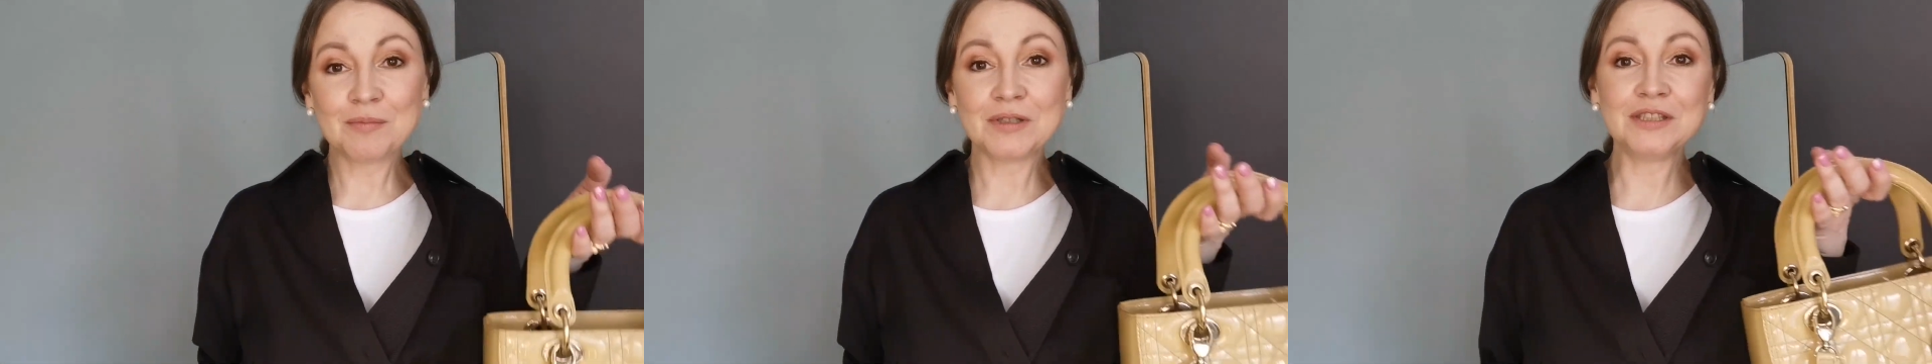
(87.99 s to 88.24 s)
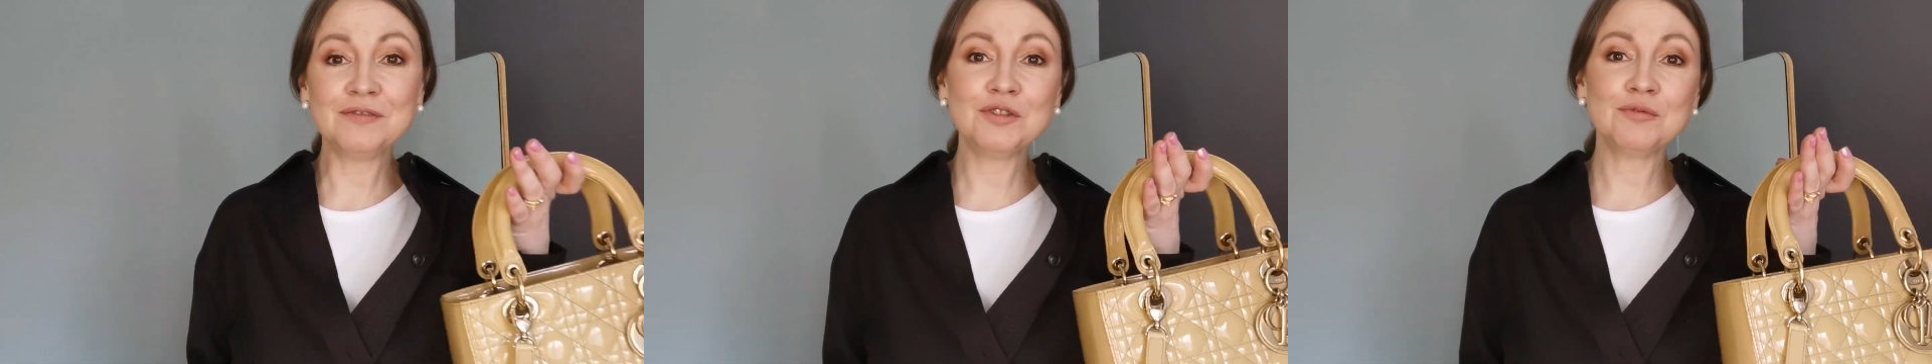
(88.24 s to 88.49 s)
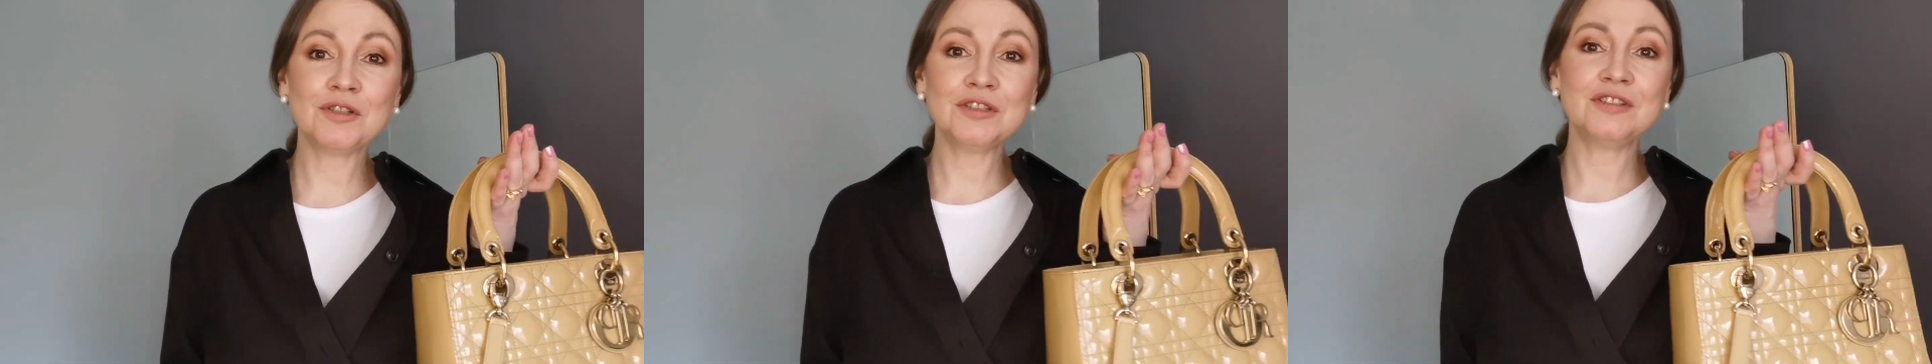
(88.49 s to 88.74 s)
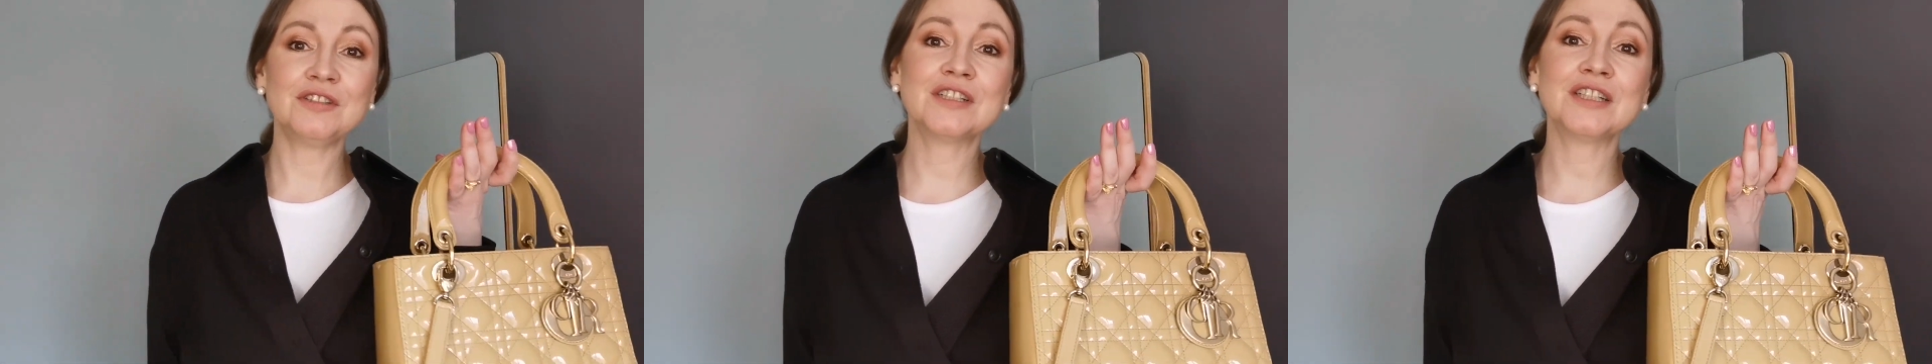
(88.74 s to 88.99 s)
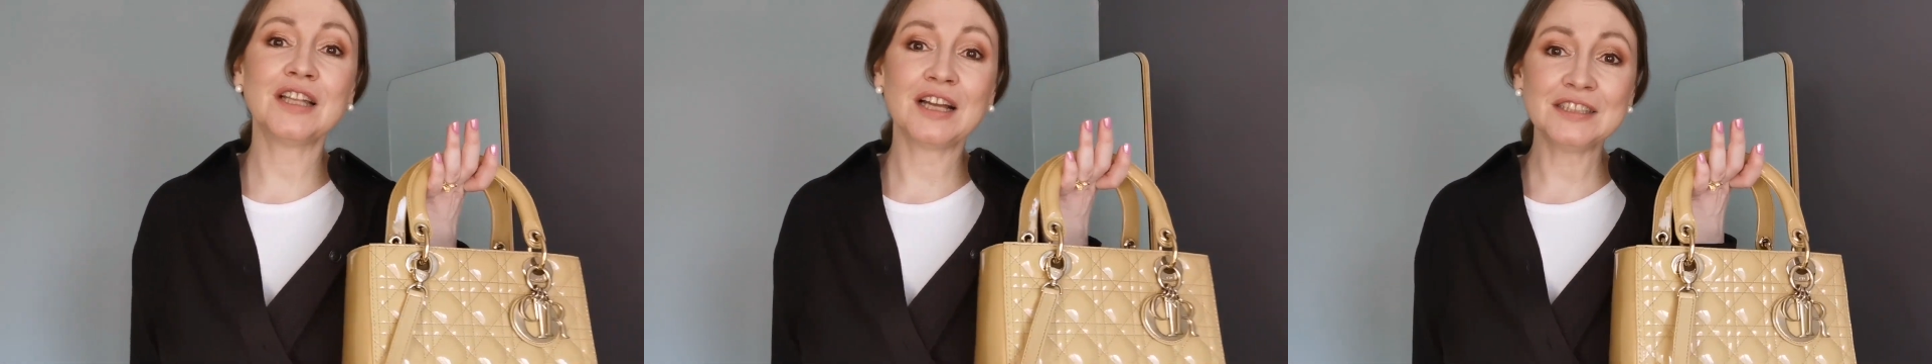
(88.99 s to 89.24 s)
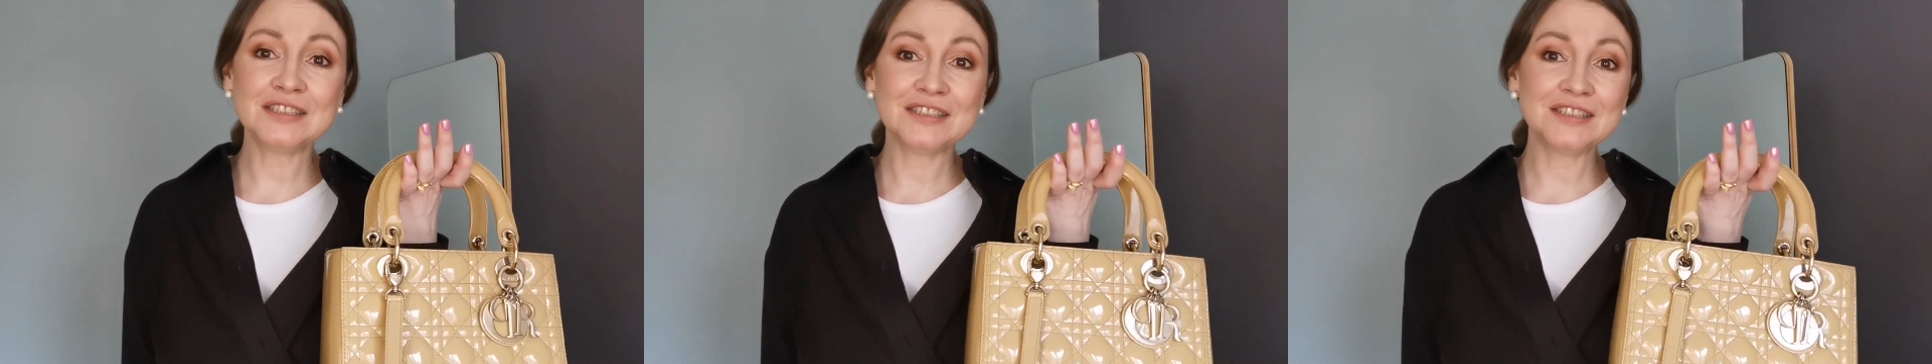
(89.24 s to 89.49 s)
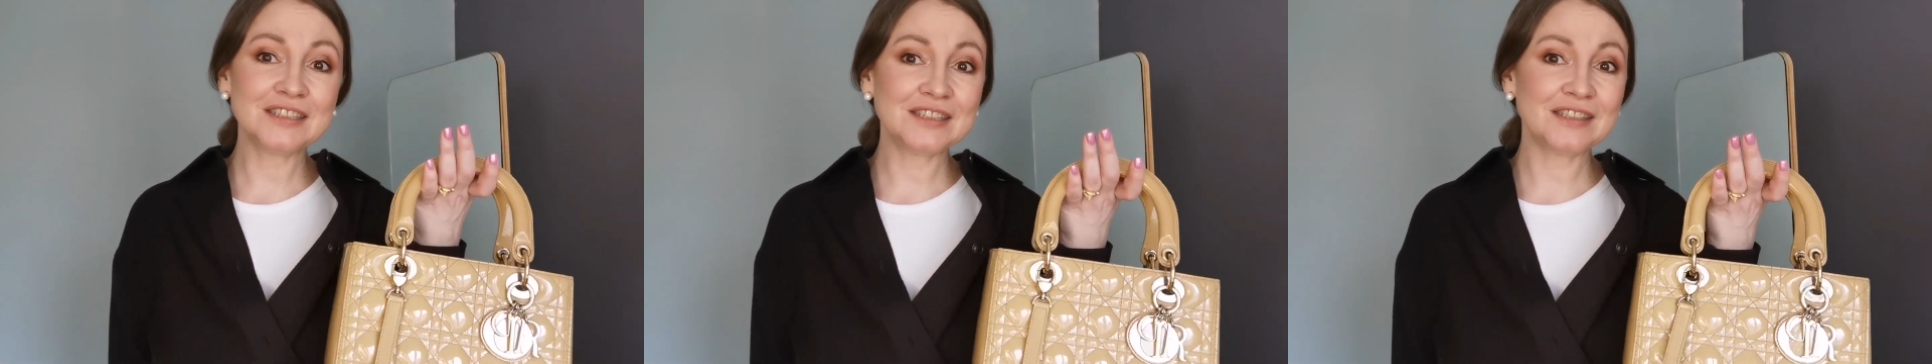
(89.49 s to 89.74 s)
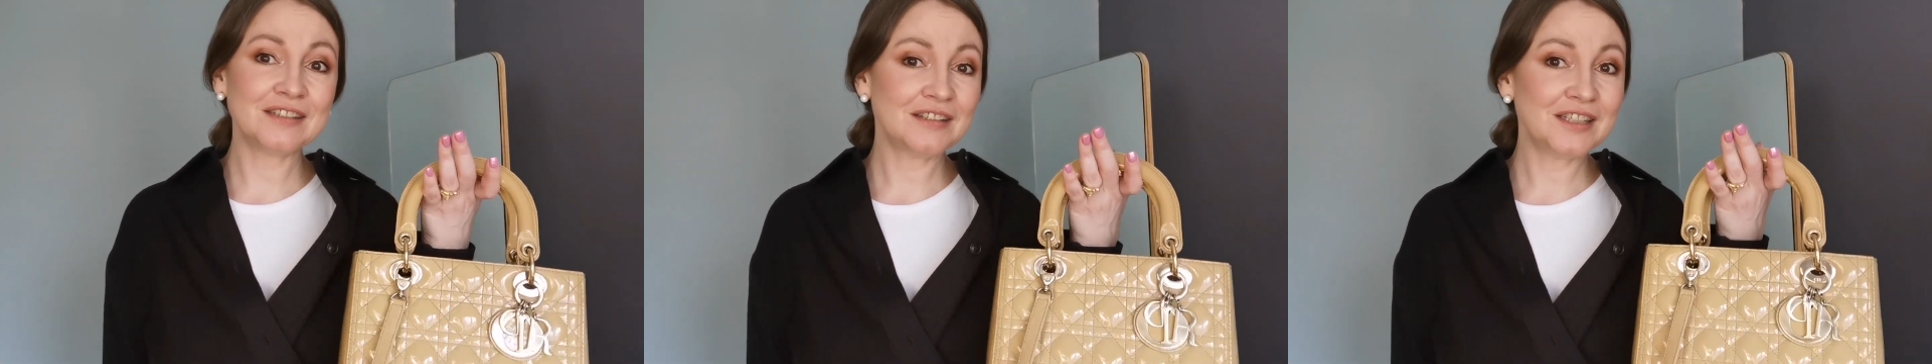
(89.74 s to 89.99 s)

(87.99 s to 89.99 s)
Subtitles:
But if you want a classic